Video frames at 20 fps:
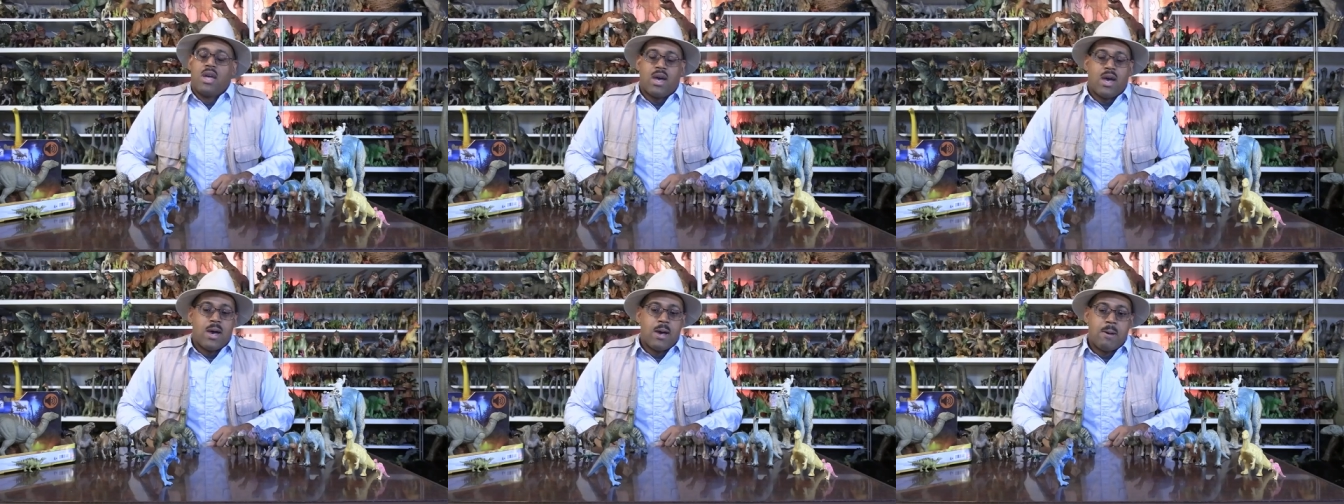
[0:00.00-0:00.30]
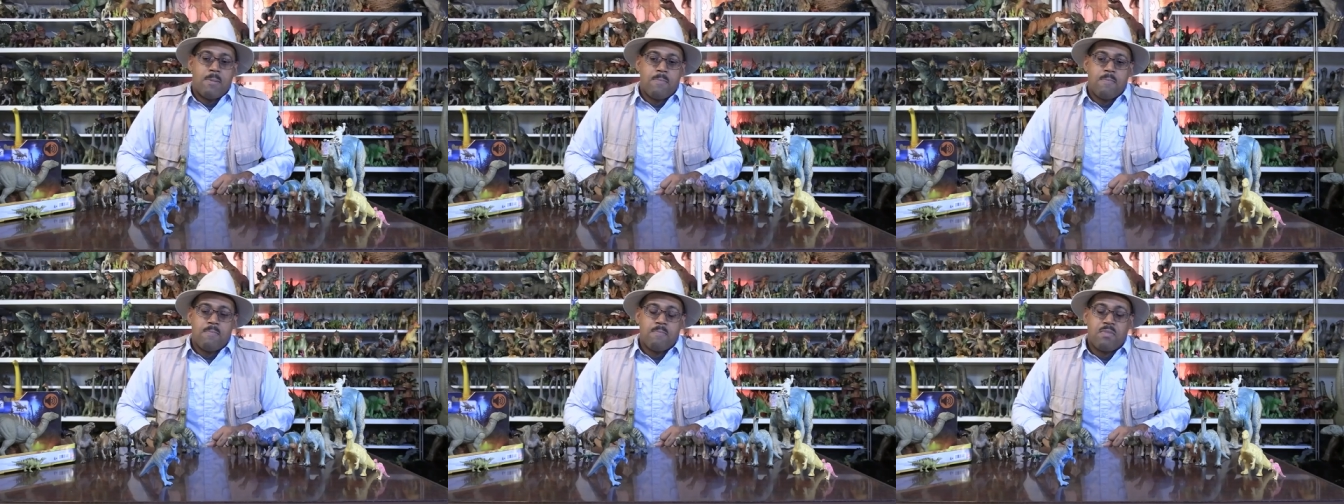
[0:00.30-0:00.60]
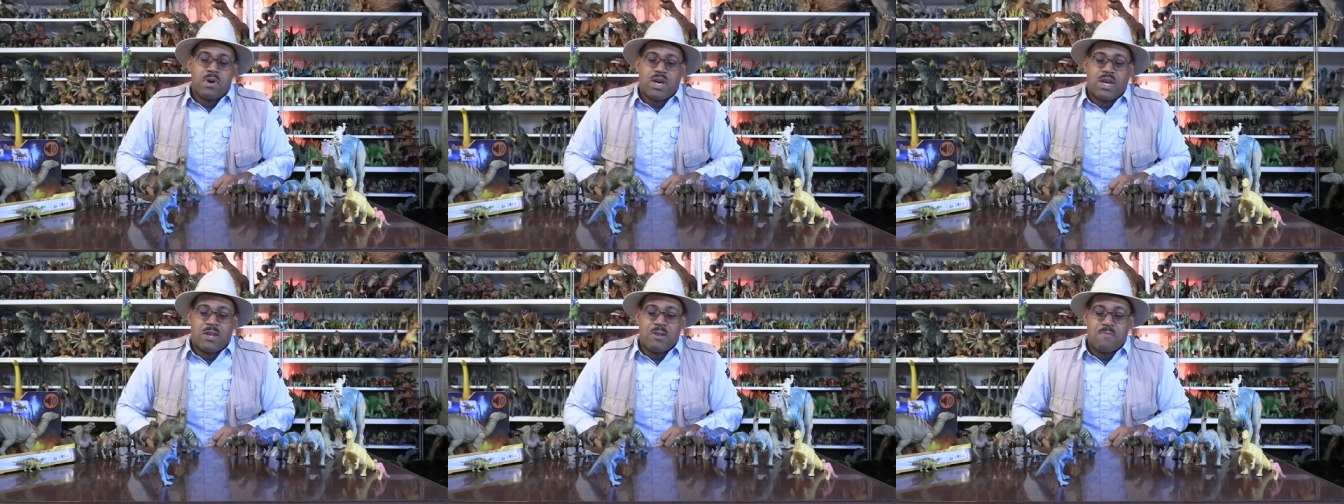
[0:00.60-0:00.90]
um,
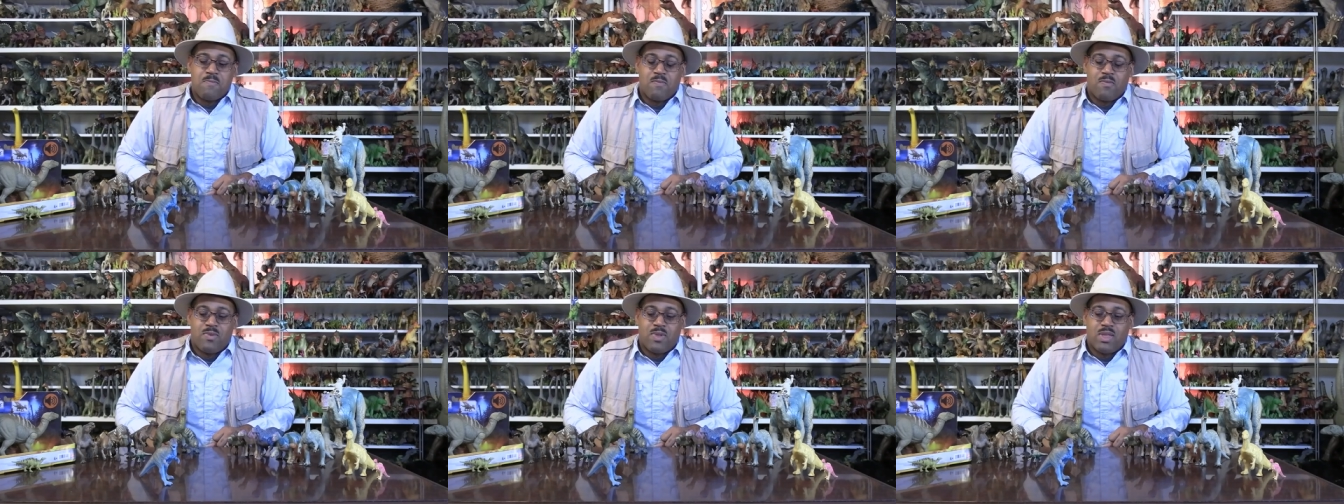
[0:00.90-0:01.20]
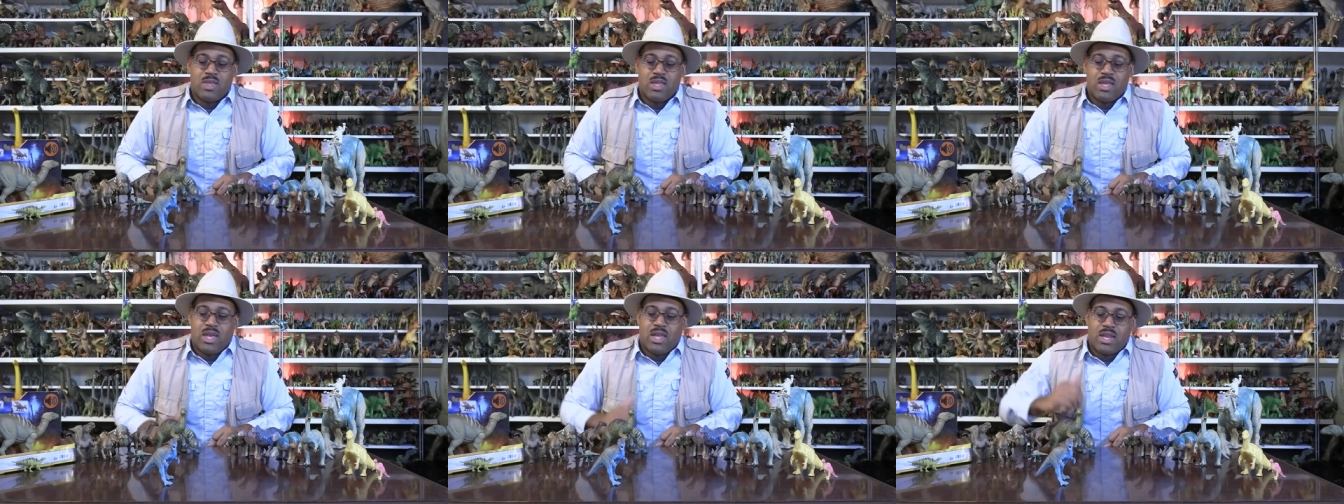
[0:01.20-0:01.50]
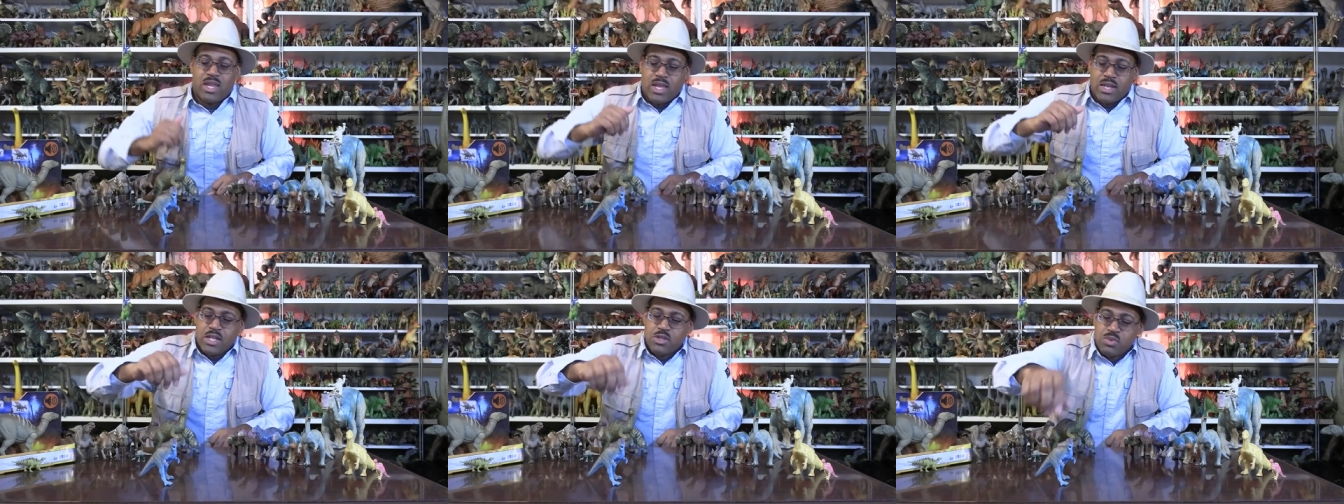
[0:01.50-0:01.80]
but and
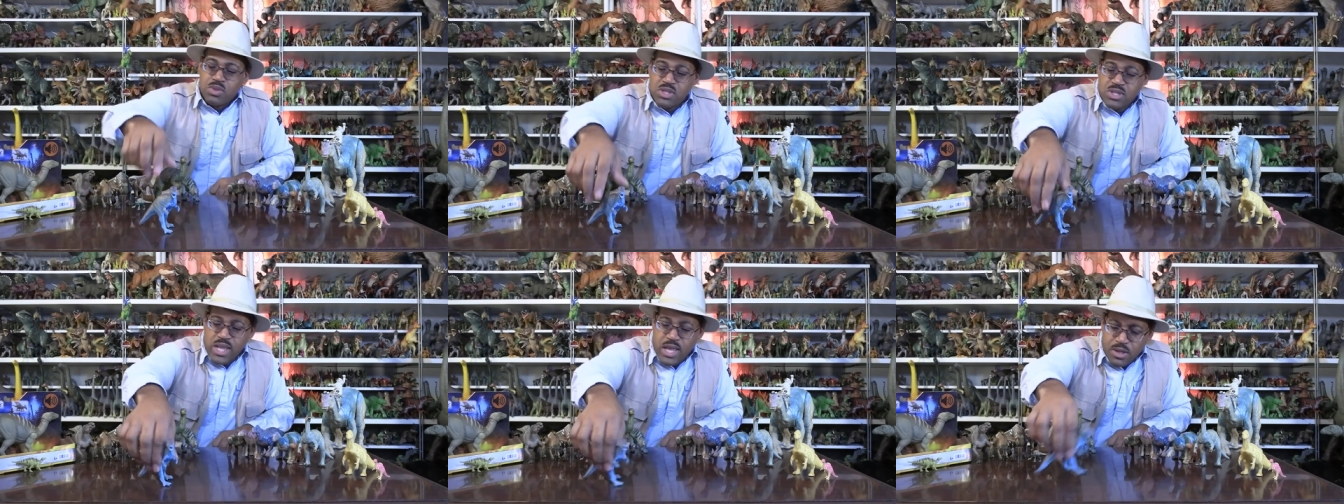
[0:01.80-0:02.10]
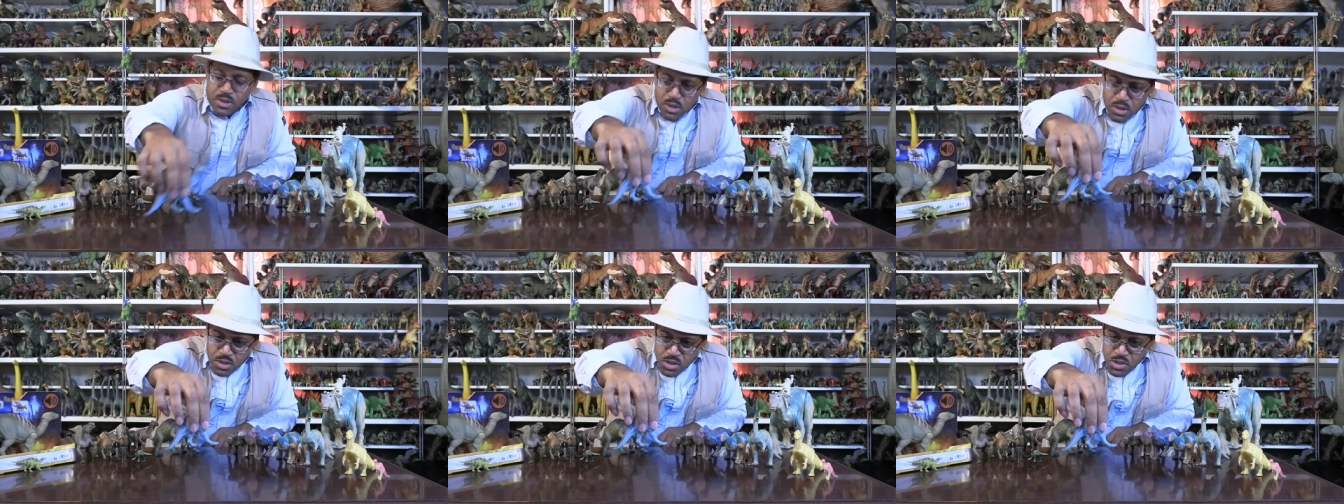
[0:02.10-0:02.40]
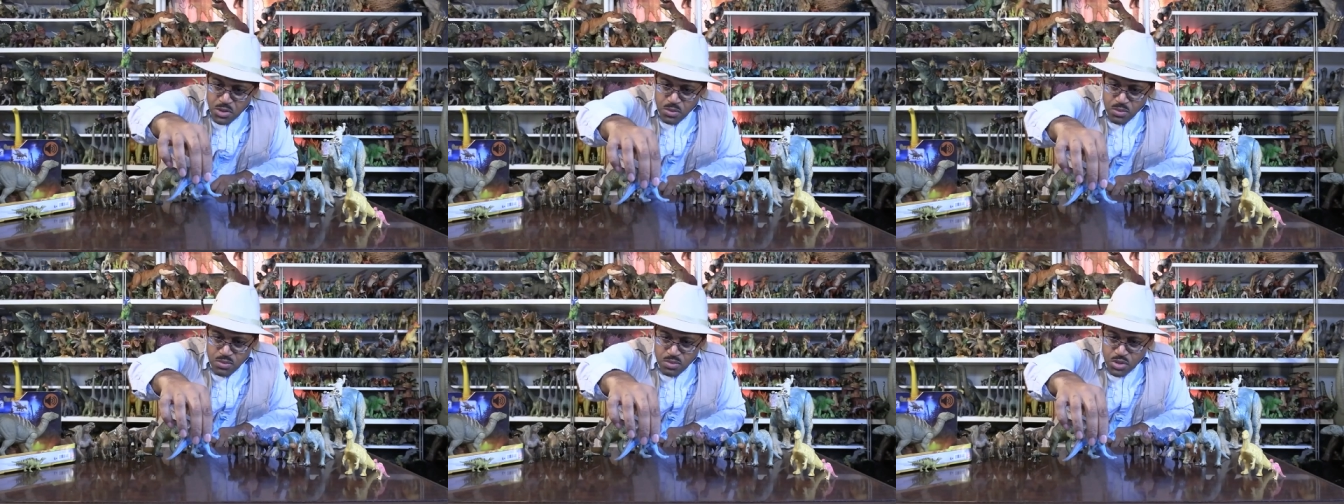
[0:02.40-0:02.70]
again this one's tail is
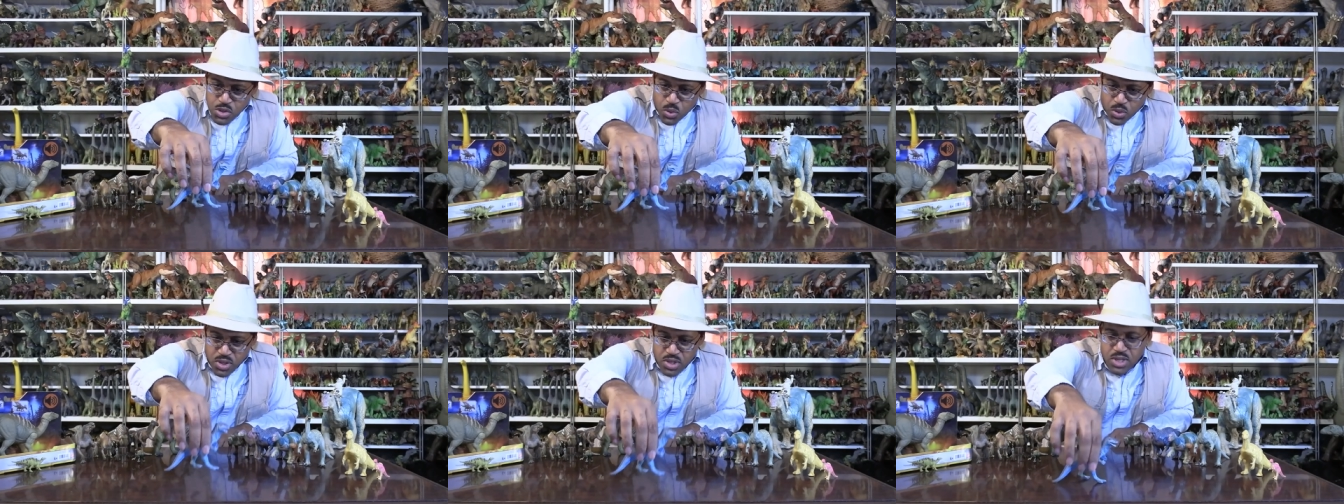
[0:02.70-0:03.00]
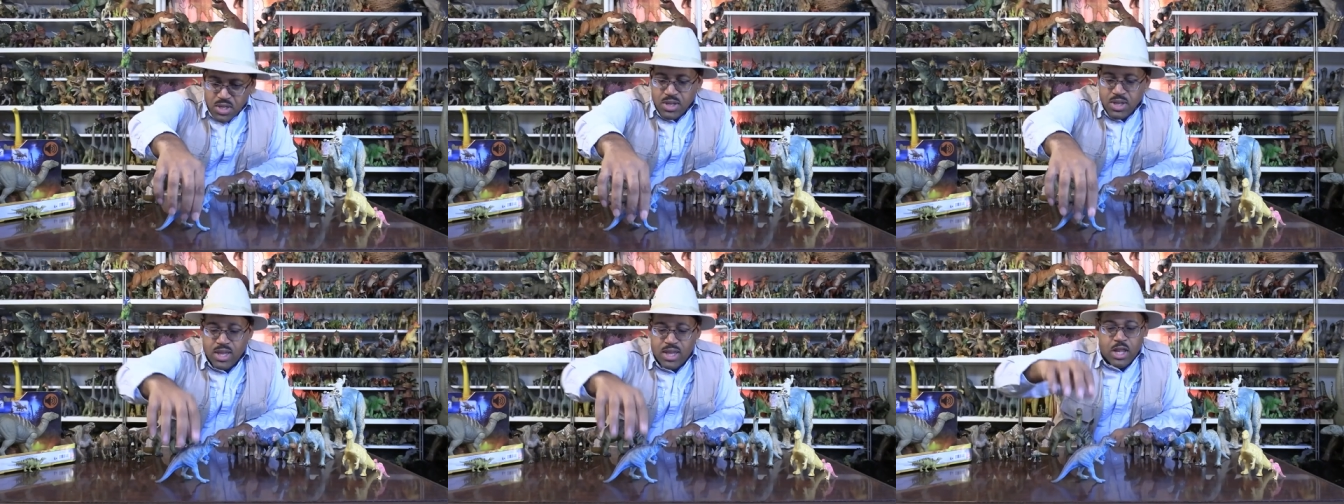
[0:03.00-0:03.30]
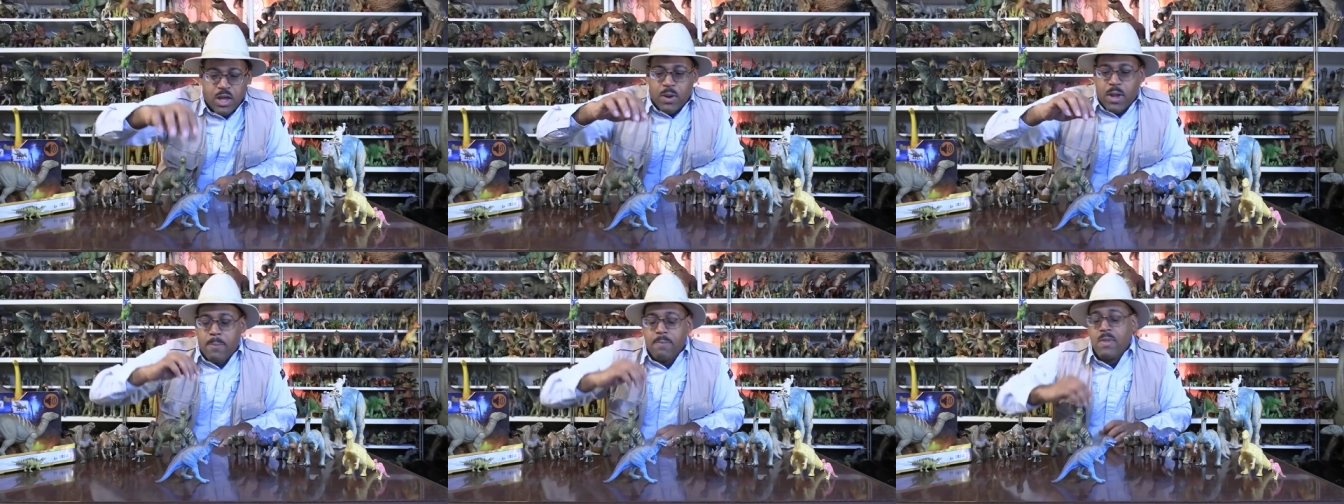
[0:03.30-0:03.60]
too short
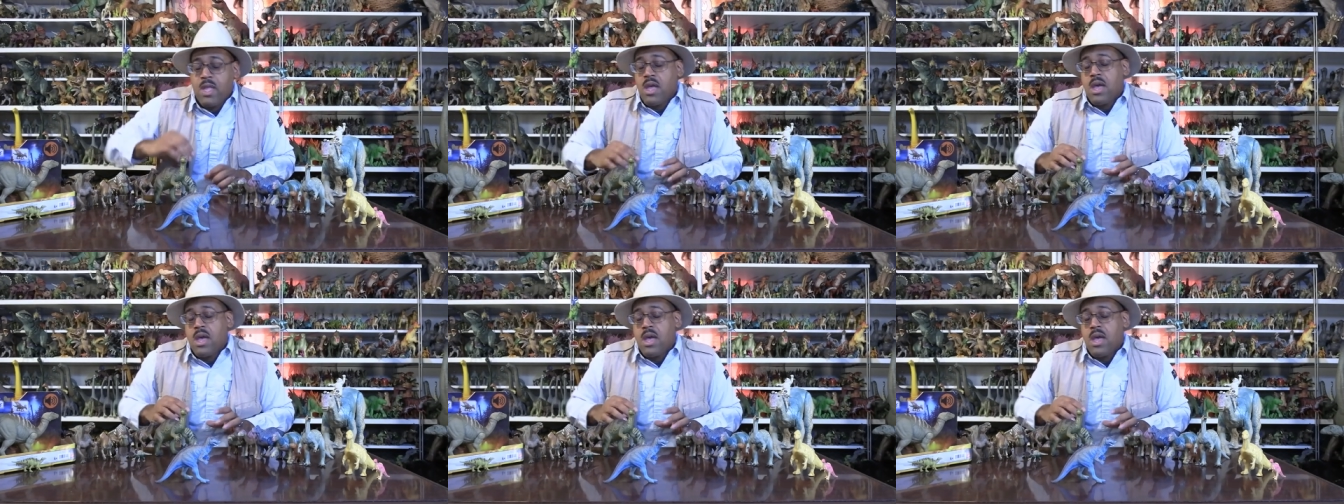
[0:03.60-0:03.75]
anyway,